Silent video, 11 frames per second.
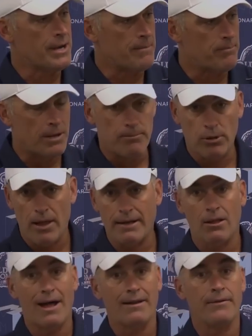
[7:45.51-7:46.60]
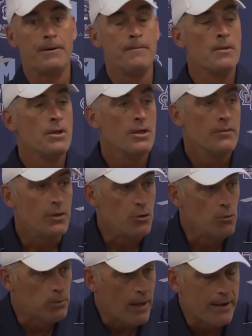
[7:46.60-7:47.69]
He played a lot of the
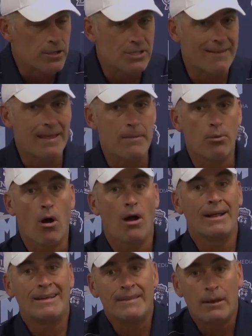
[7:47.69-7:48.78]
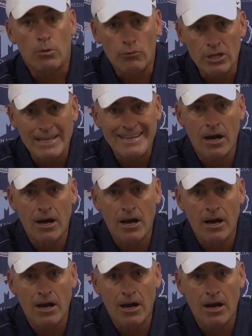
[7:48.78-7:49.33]
new players that they brought in. They were really